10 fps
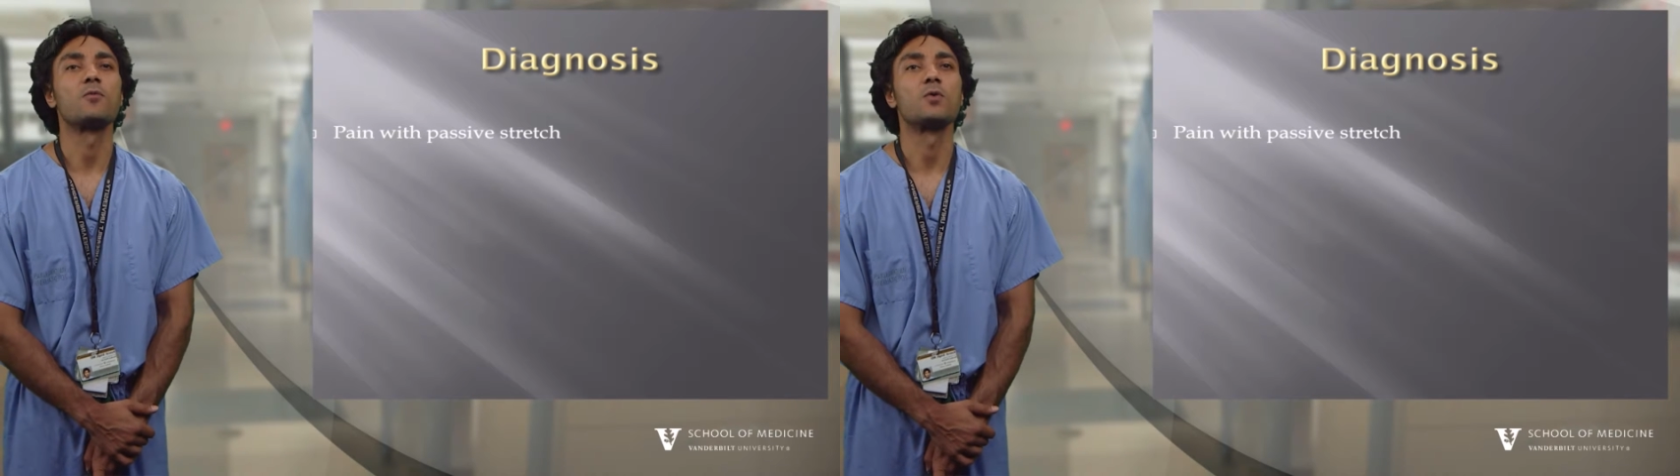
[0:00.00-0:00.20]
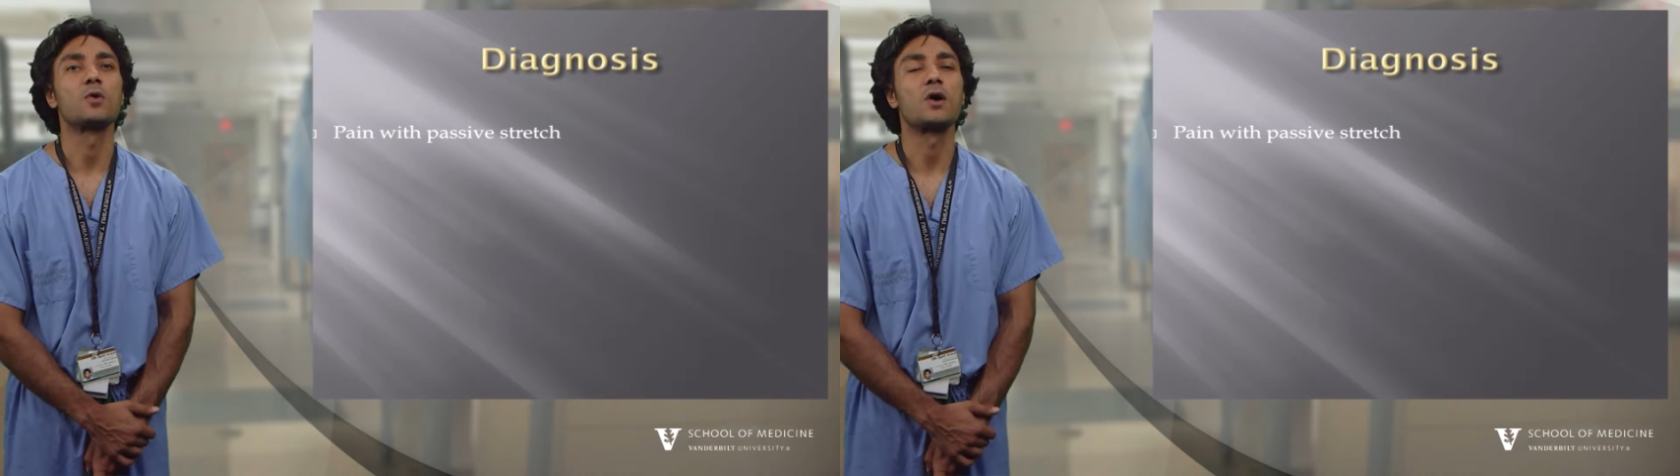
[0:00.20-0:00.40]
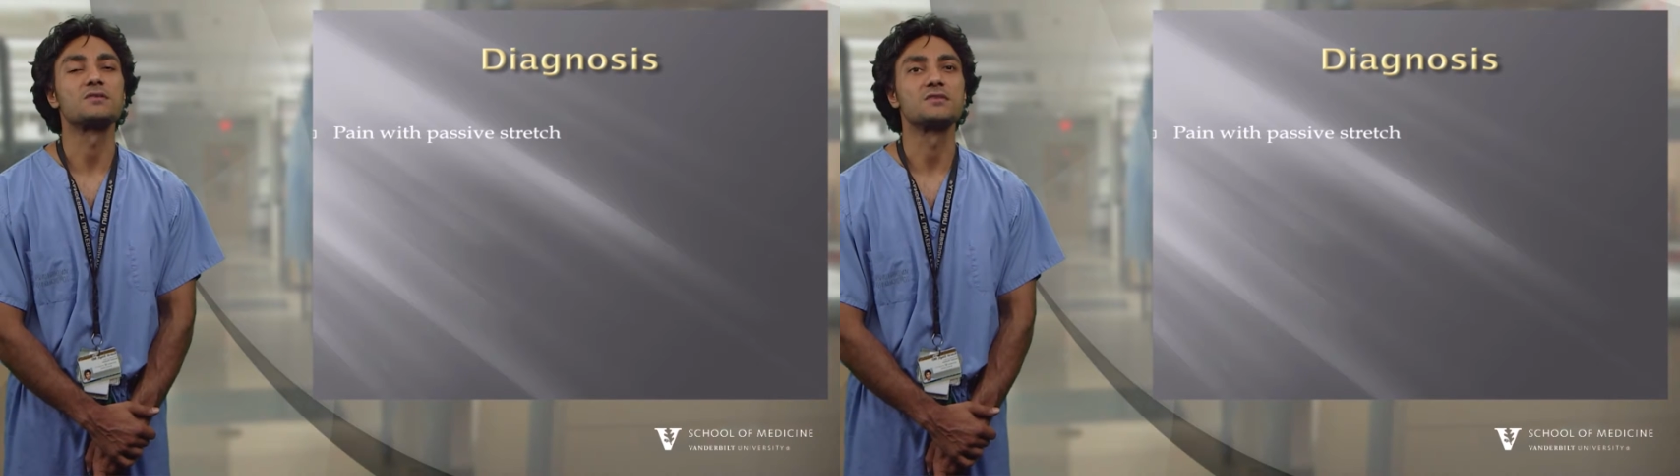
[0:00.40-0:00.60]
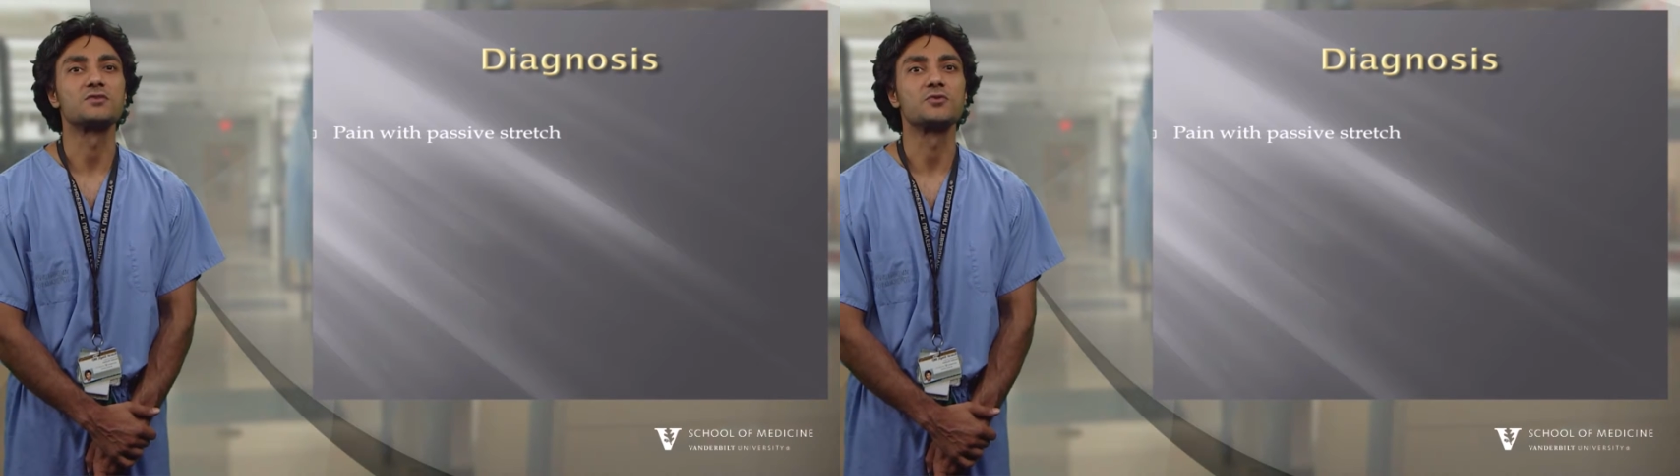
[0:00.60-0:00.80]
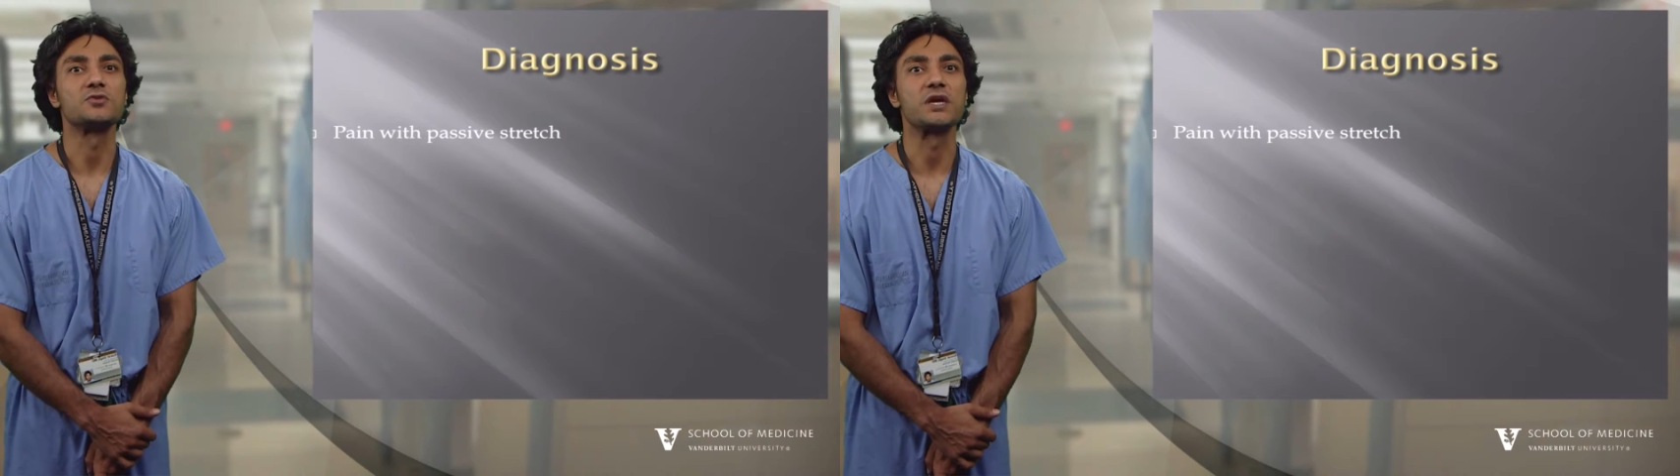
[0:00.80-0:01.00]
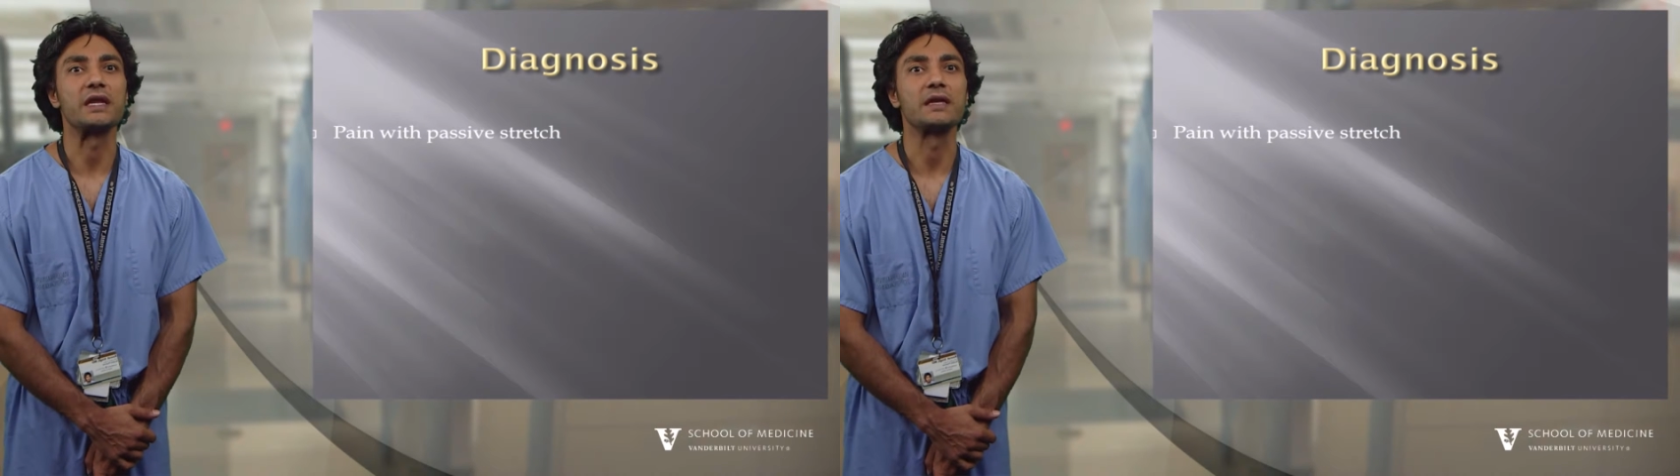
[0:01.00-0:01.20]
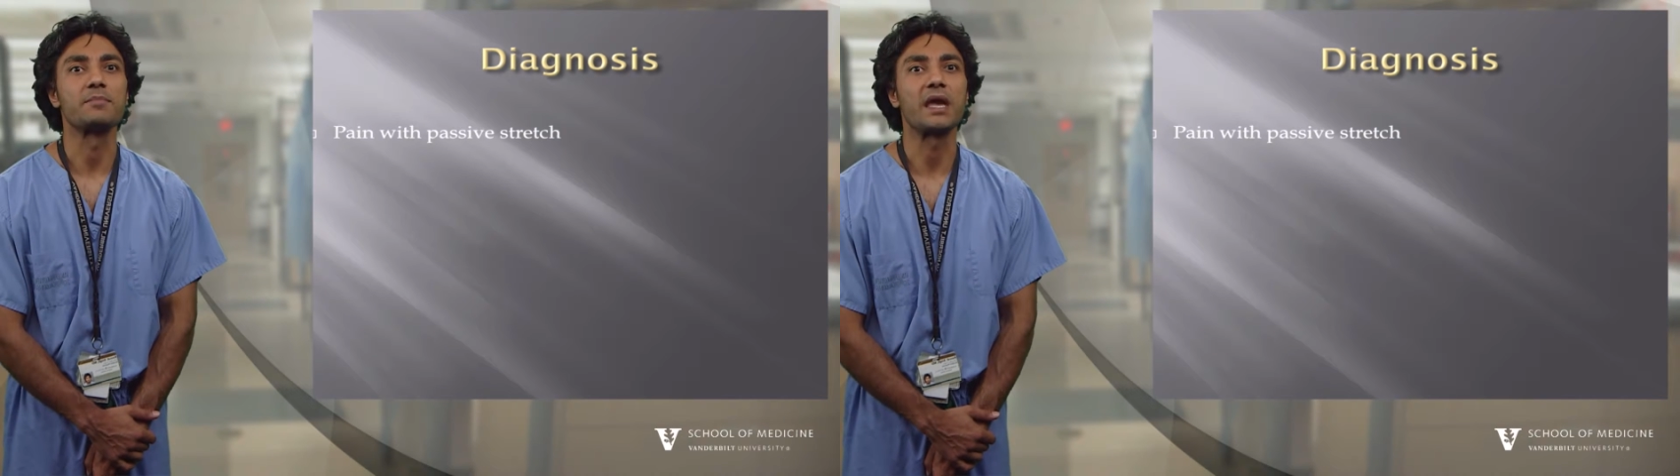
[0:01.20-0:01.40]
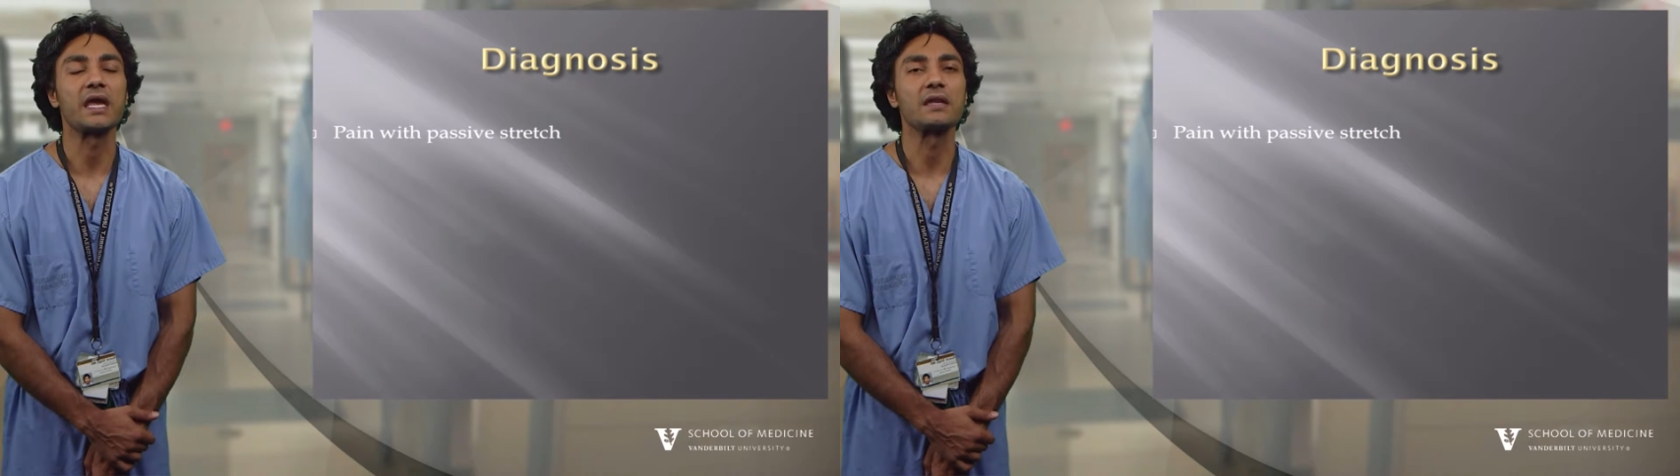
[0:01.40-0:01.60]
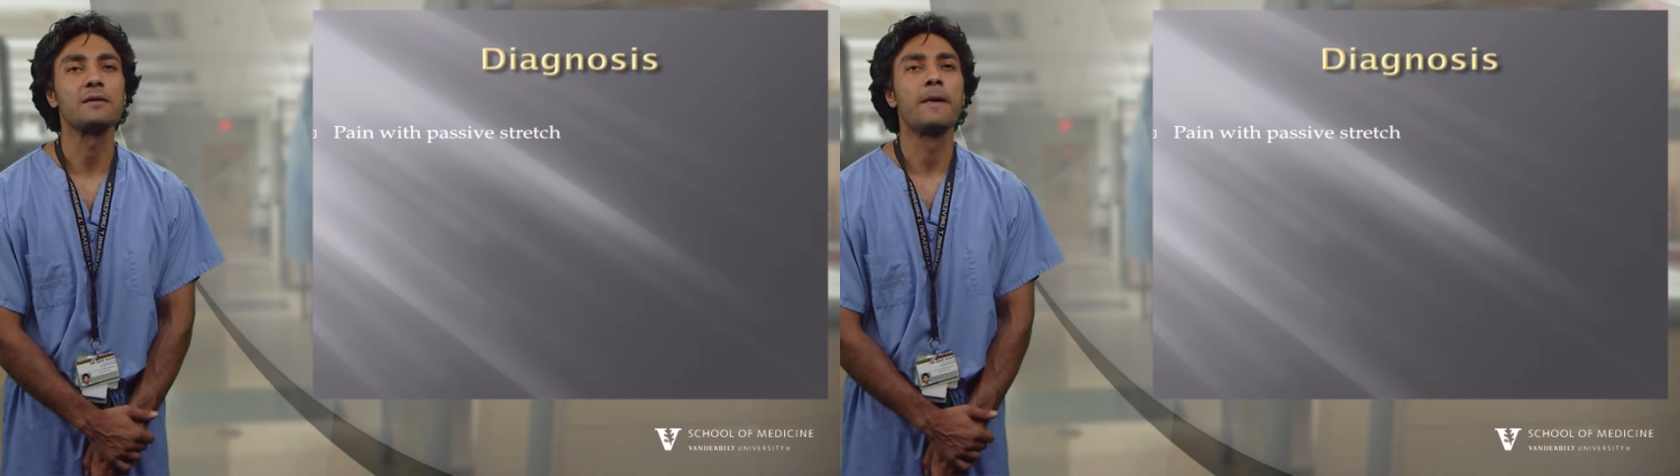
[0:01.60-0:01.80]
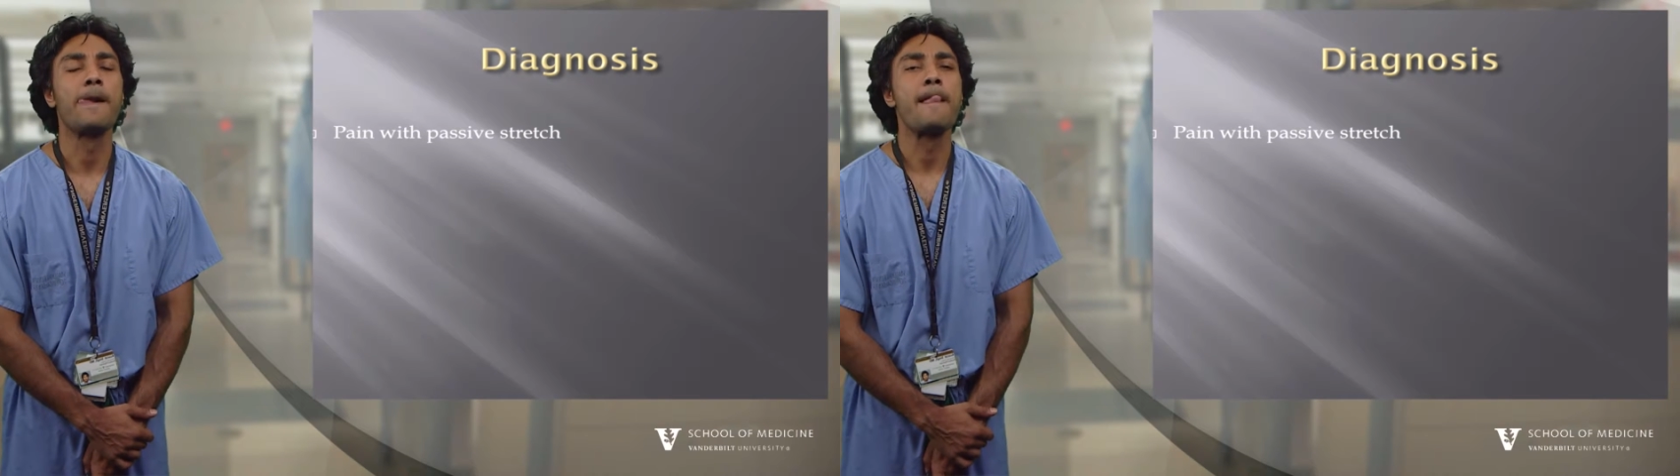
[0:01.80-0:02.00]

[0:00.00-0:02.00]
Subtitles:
will cause excruciating pain.